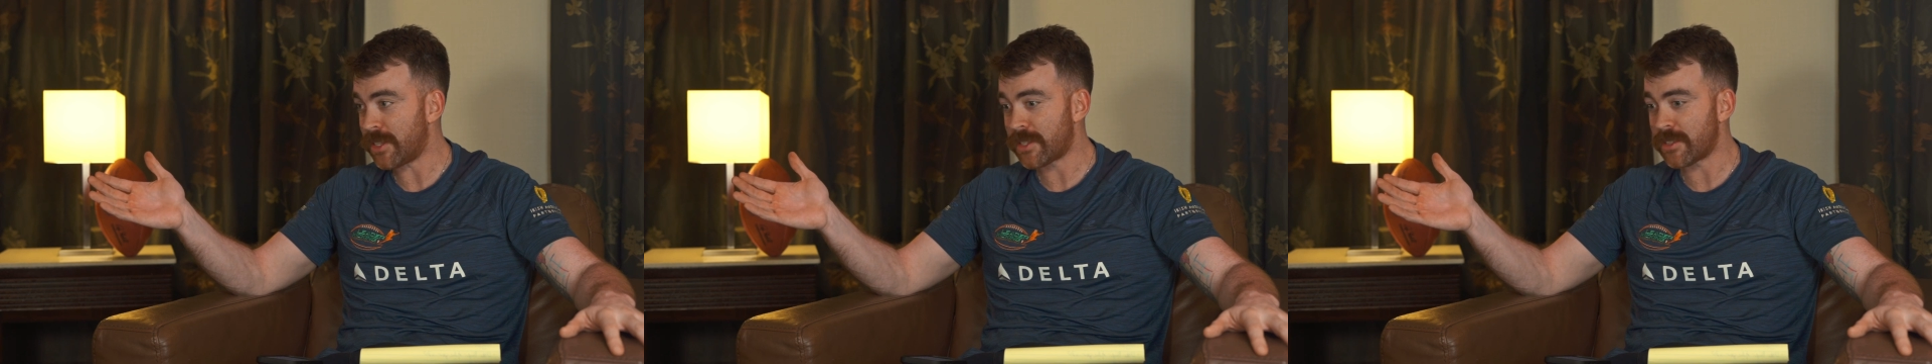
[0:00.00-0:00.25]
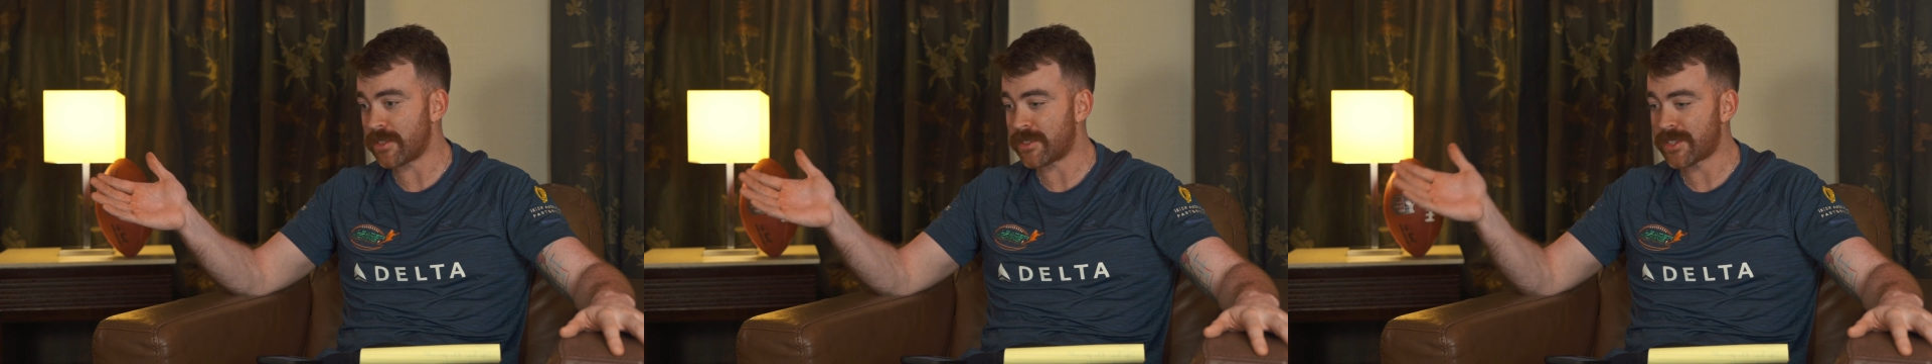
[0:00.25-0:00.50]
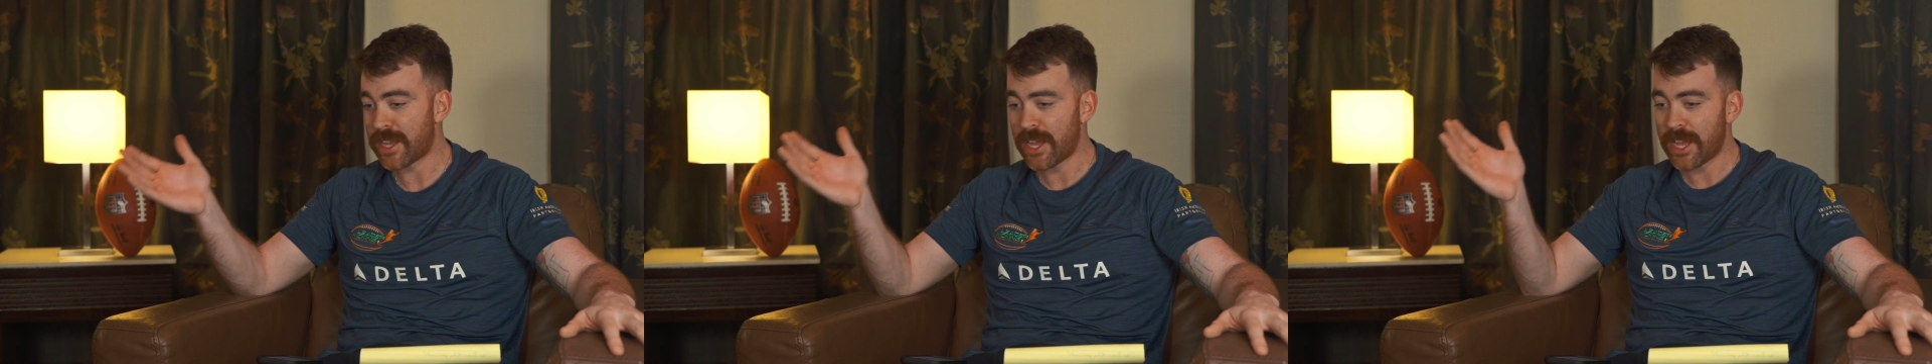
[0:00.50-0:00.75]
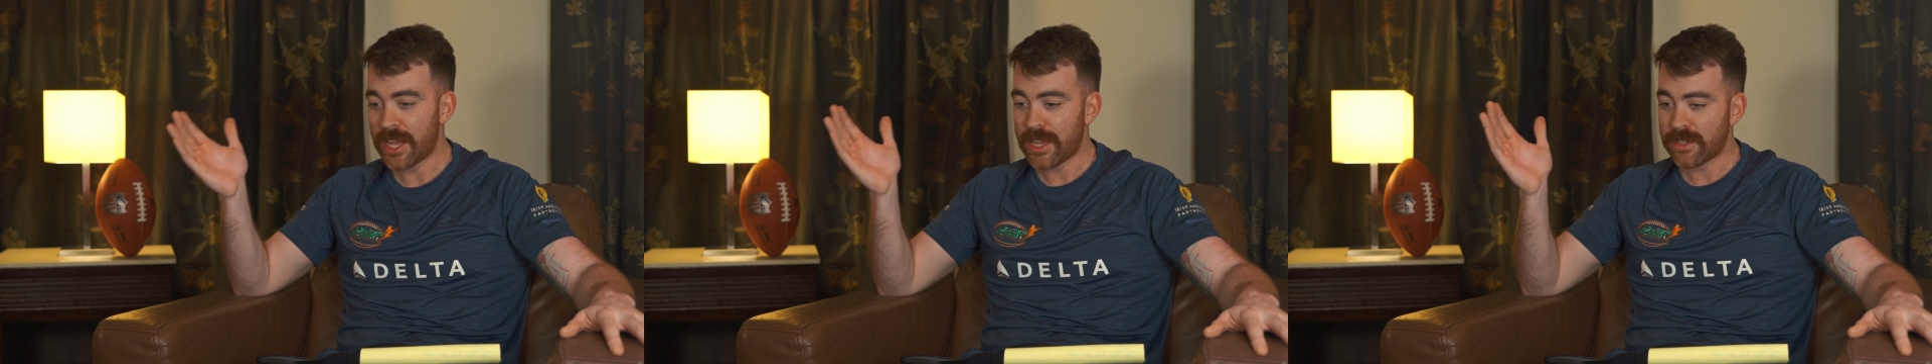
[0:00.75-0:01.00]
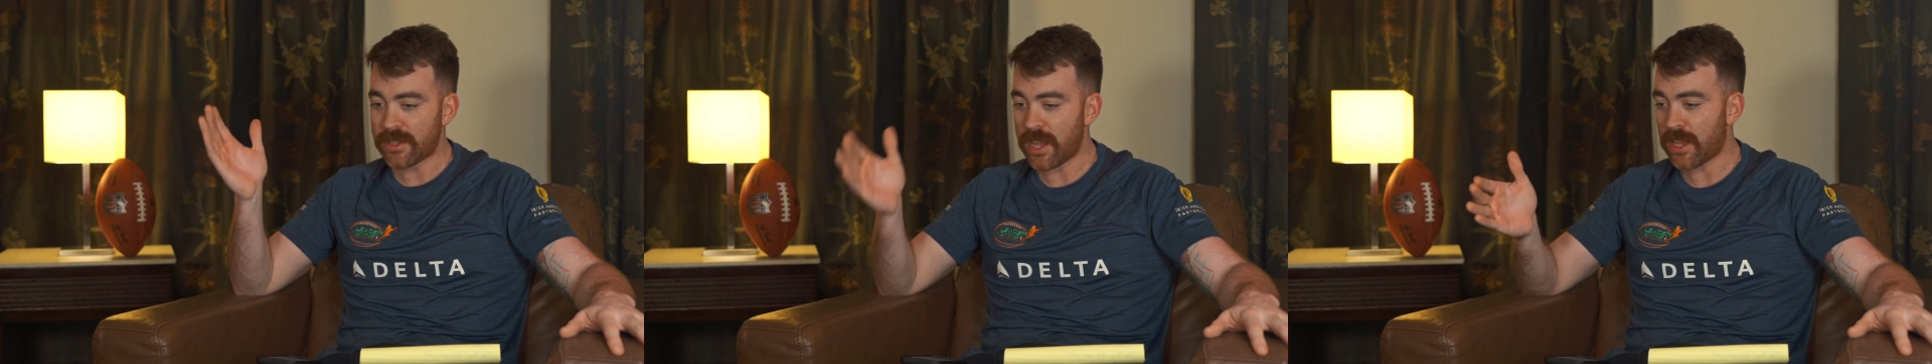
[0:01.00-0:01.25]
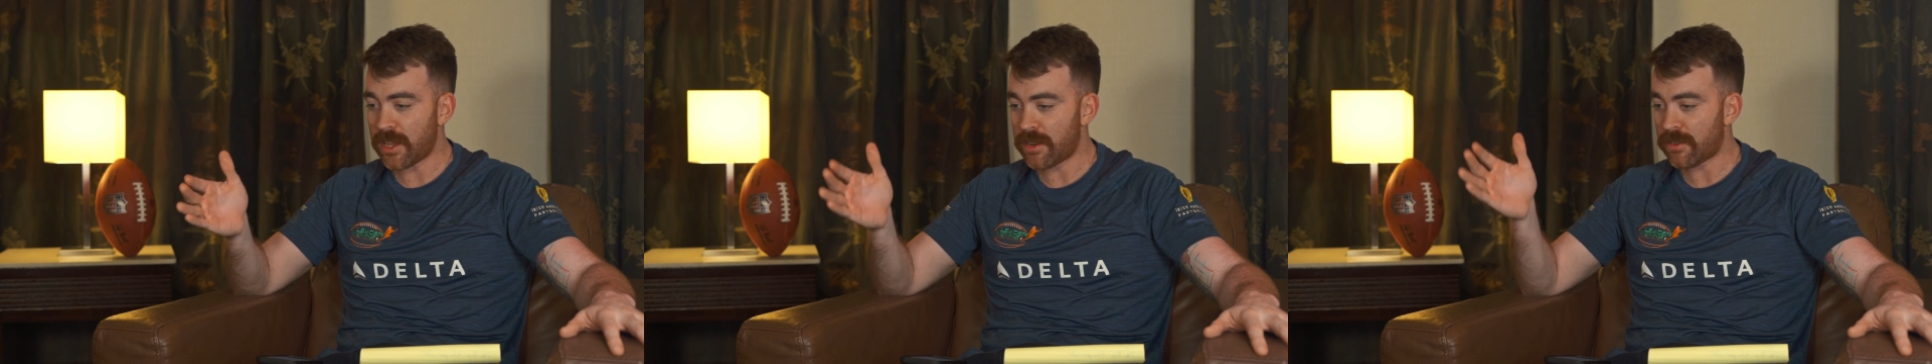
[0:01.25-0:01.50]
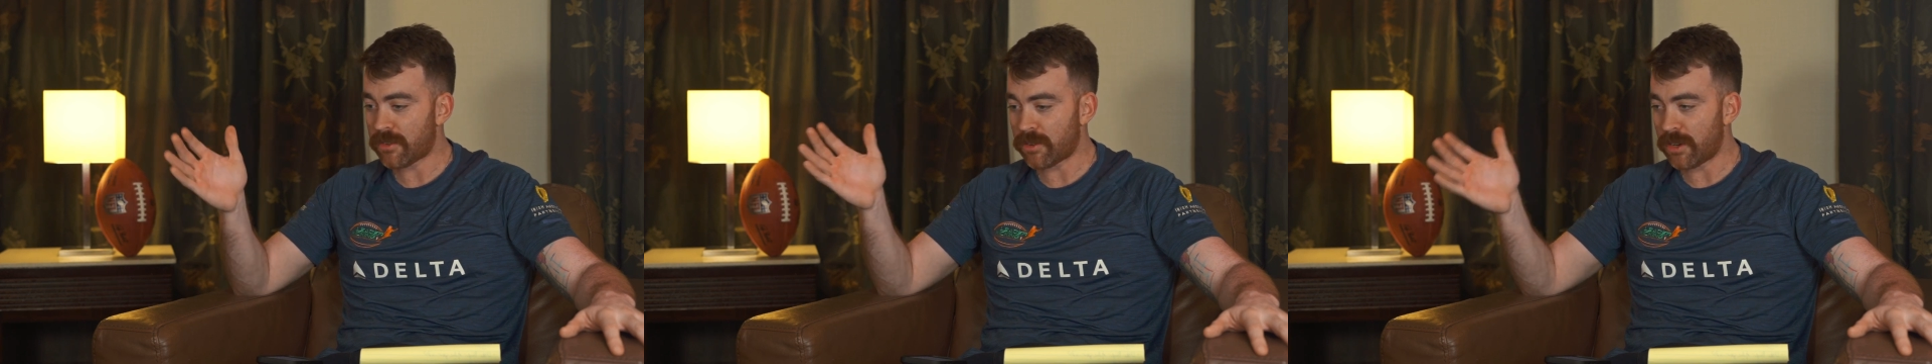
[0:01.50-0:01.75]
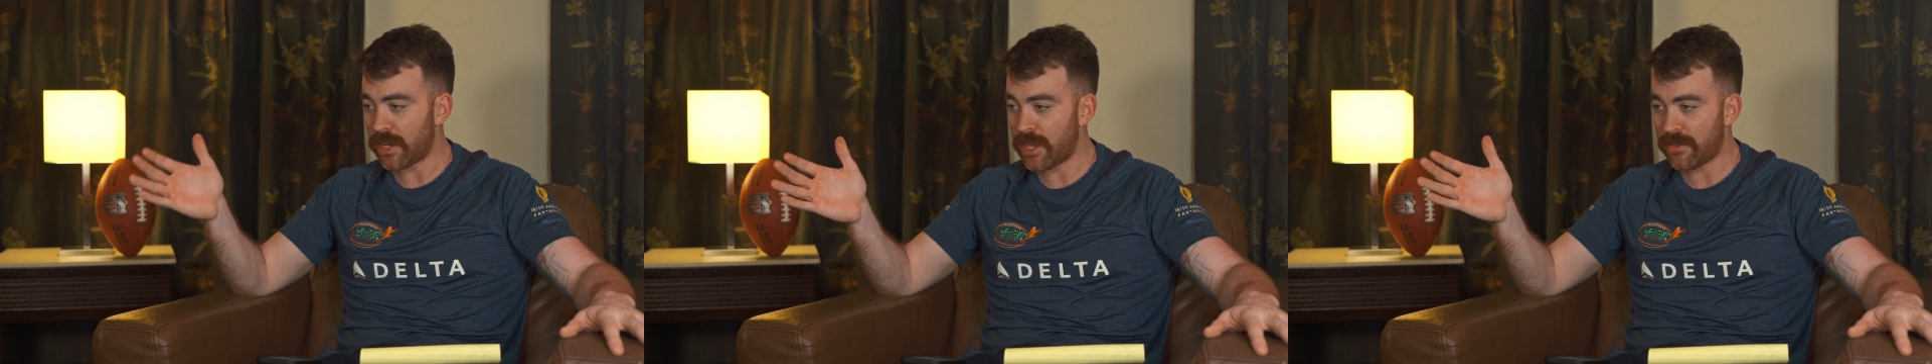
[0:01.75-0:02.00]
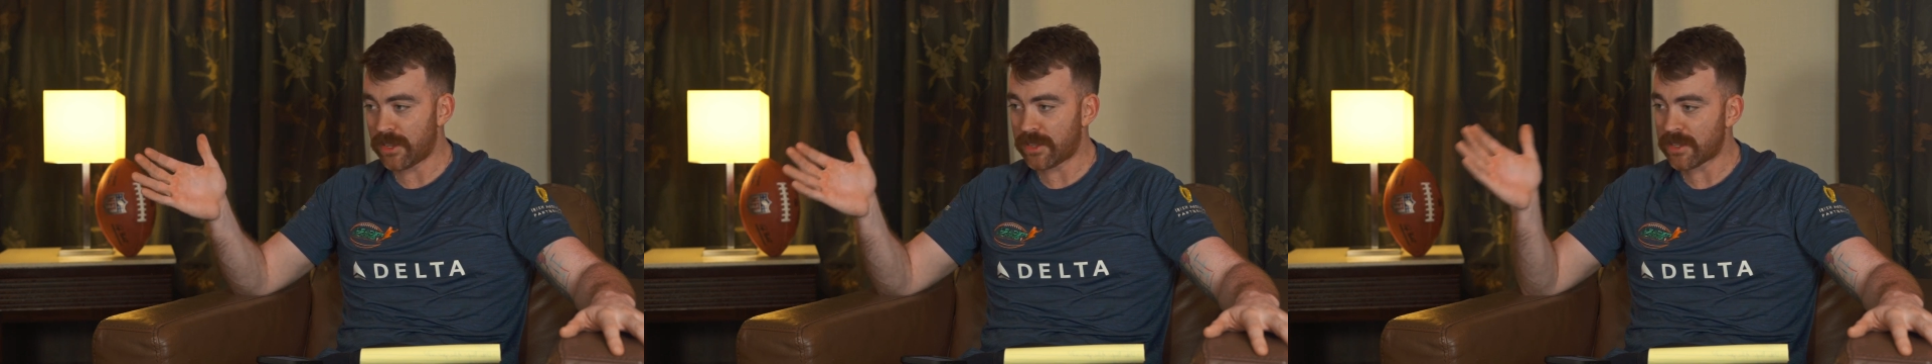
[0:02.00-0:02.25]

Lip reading: This is take it or leave it.